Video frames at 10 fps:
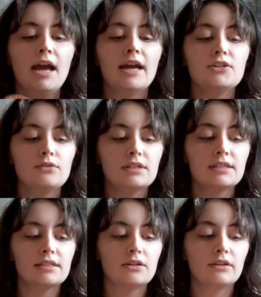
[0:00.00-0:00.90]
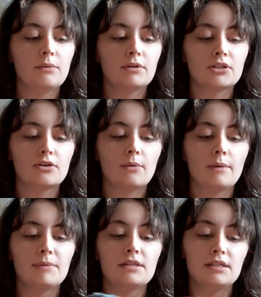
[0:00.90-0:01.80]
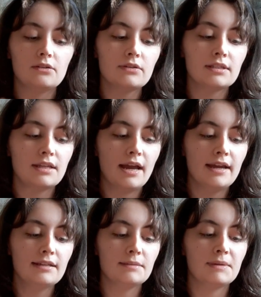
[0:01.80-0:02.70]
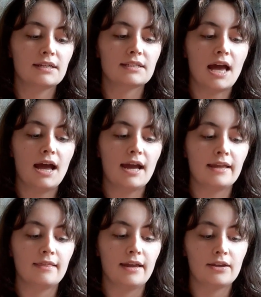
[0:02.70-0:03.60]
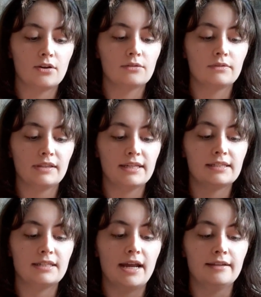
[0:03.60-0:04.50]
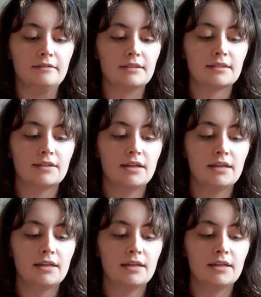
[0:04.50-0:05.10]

I don't necessarily want to go up a needle size because I like a really dense